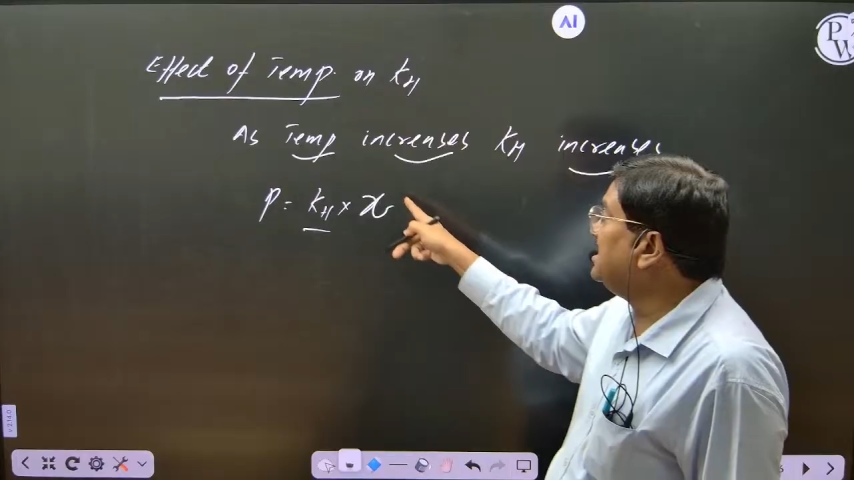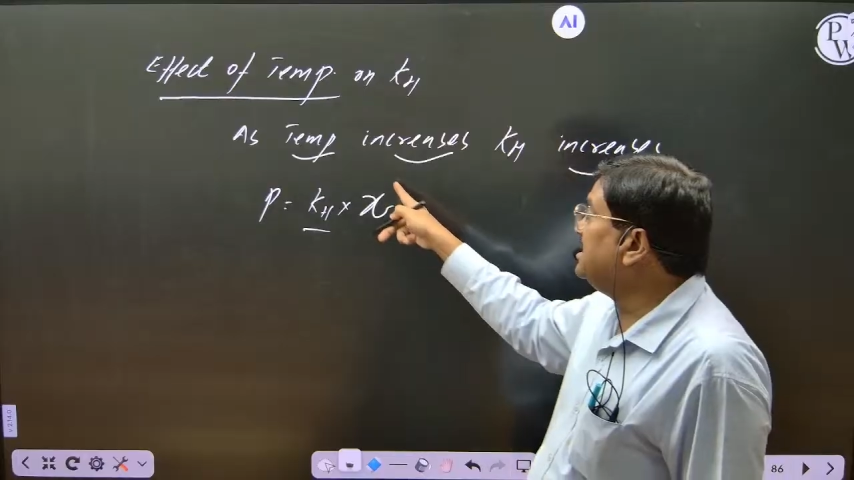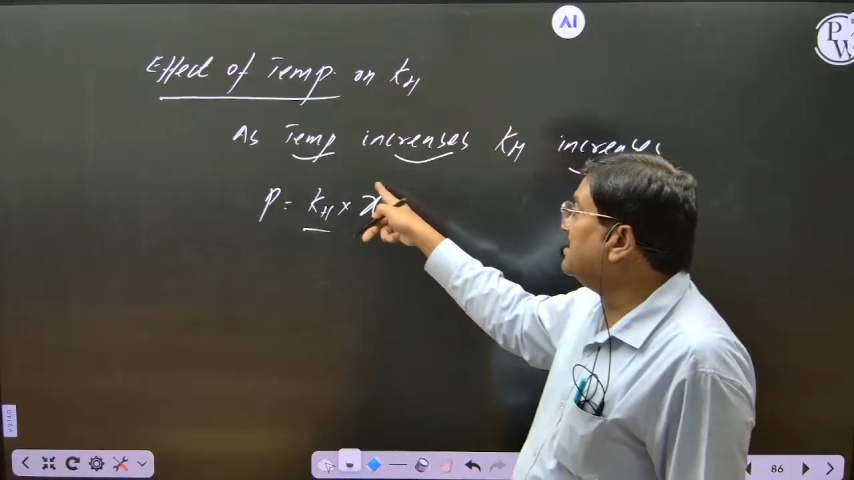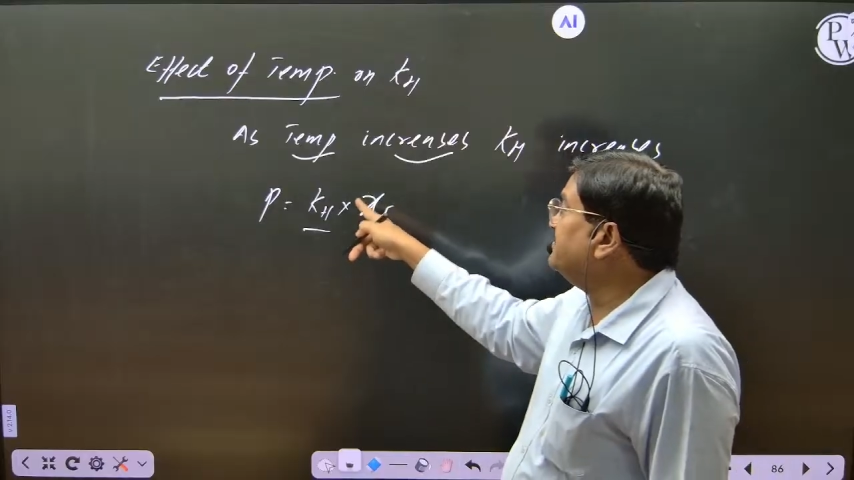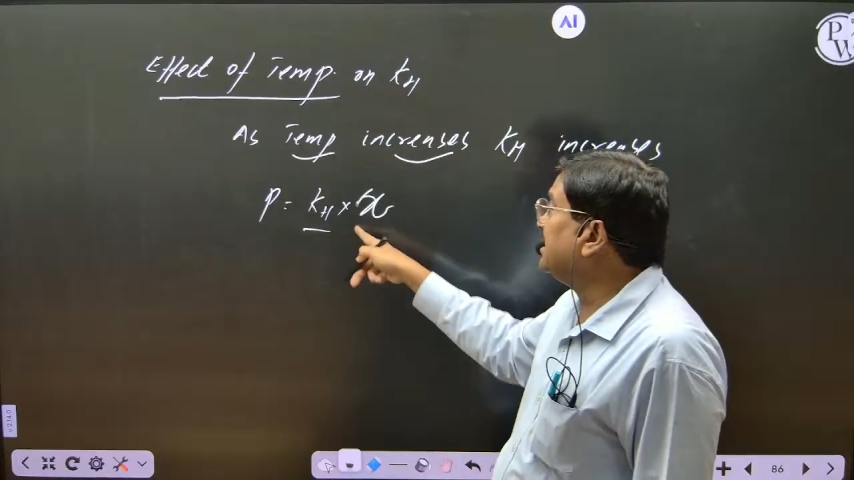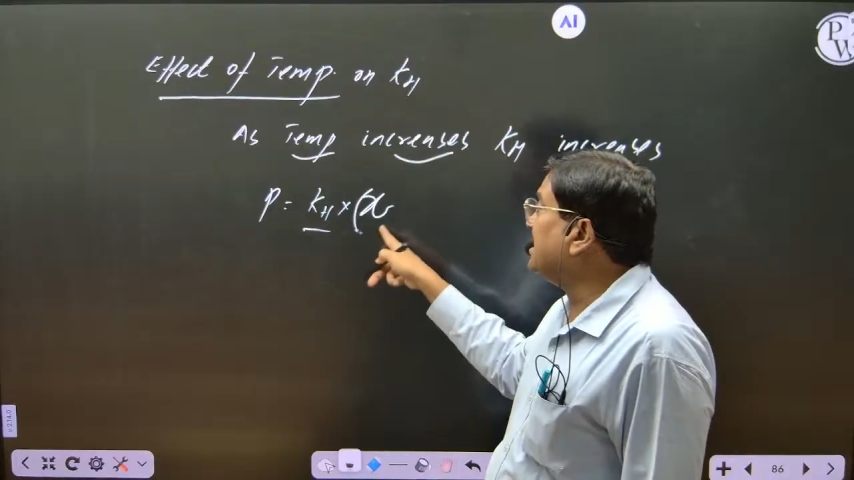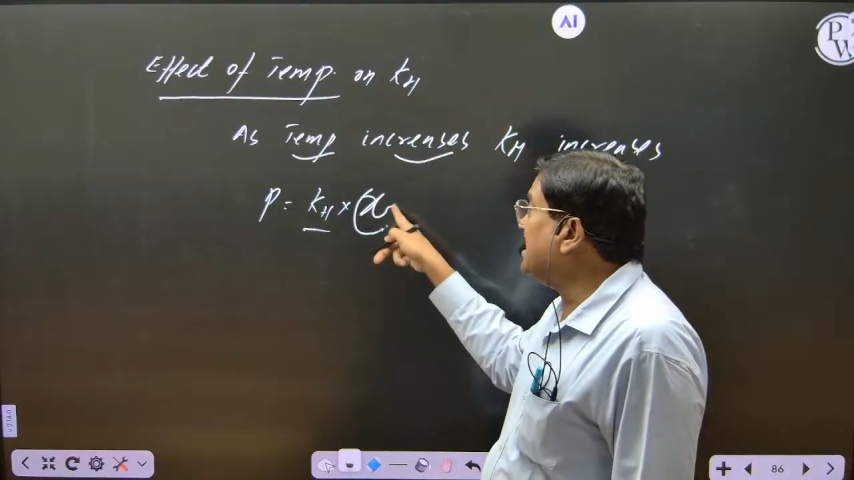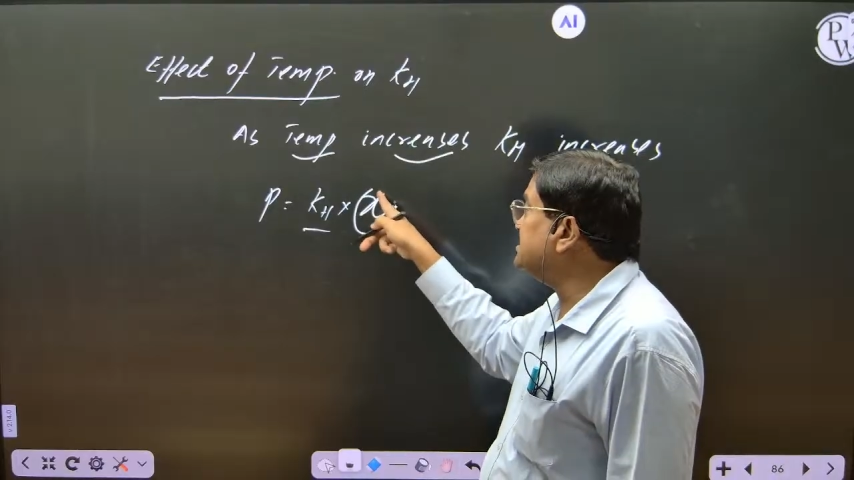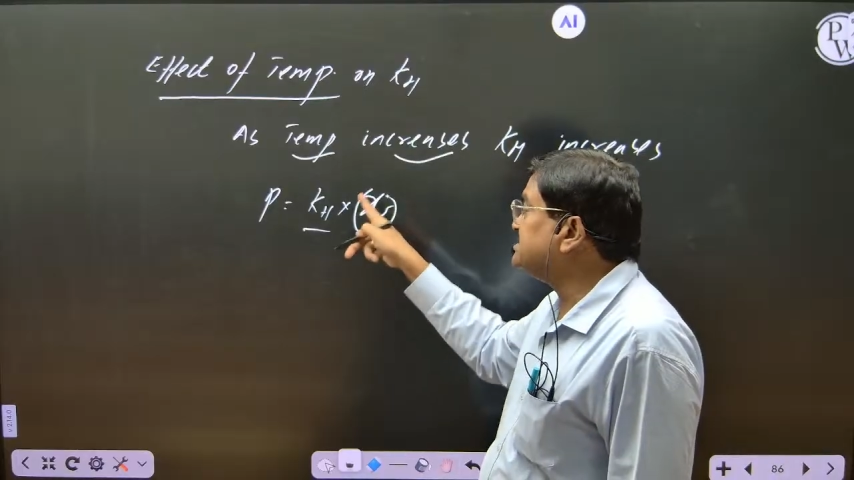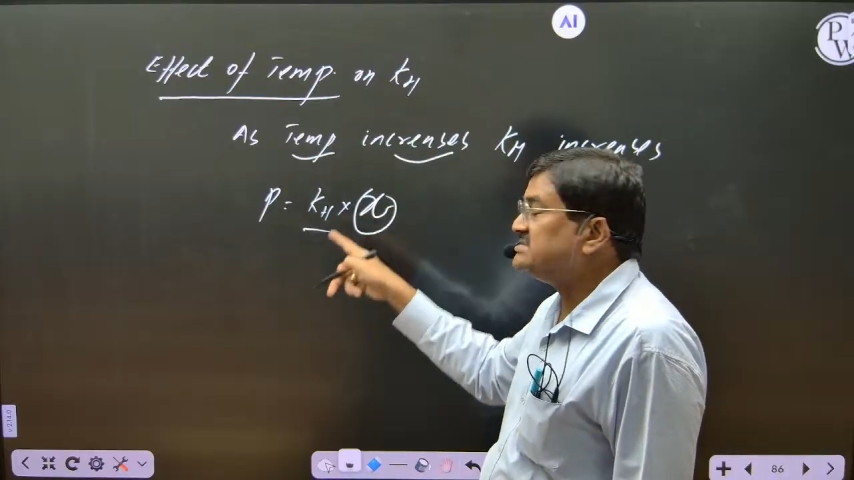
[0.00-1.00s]
of the gas,
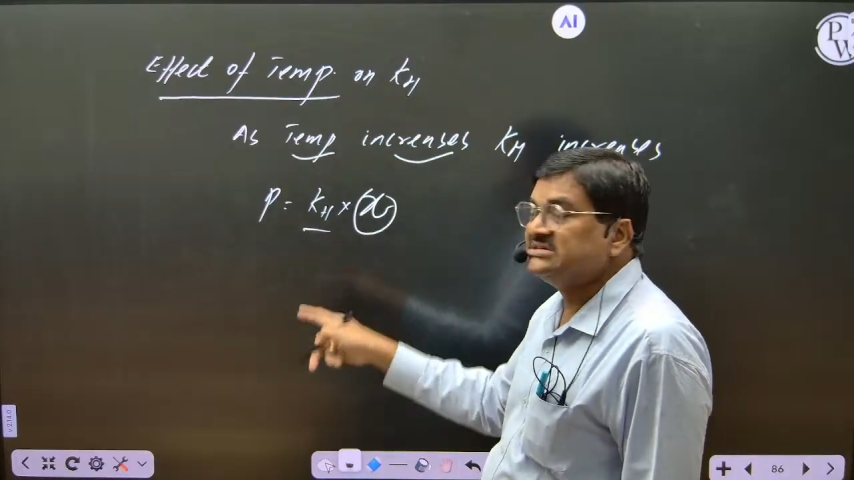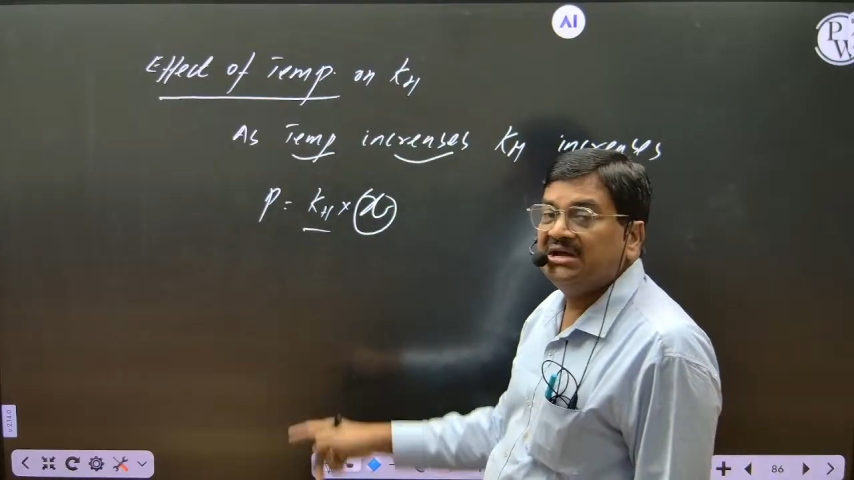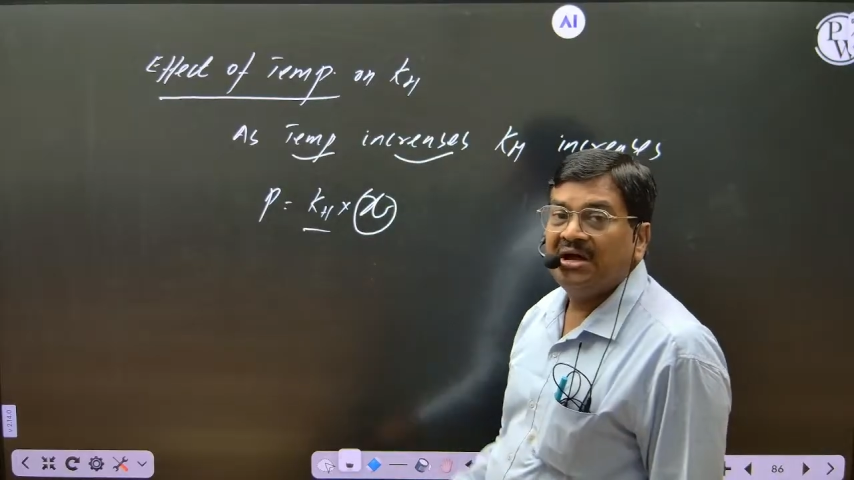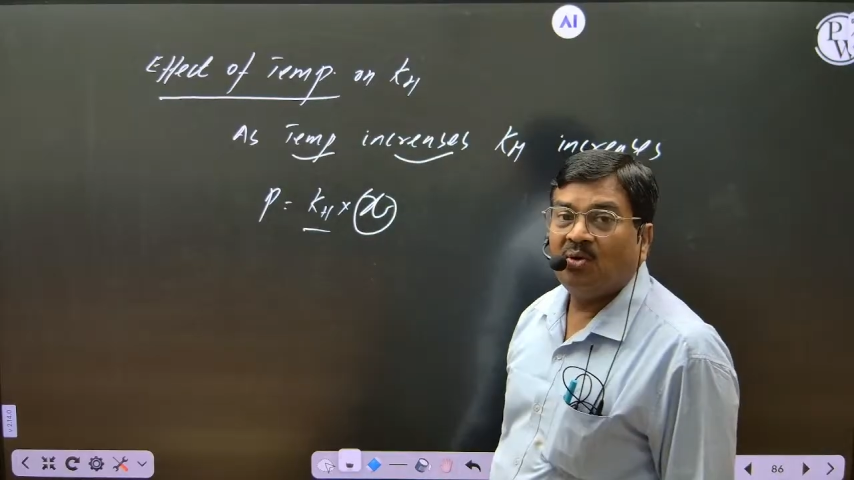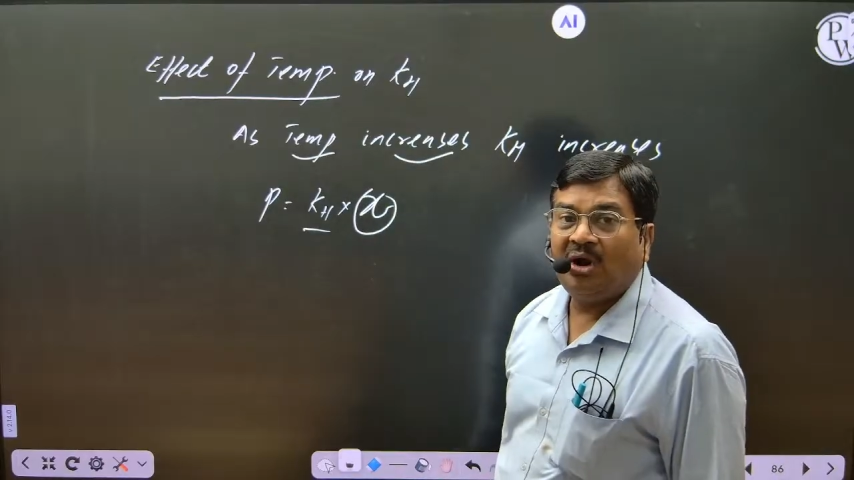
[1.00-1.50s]
what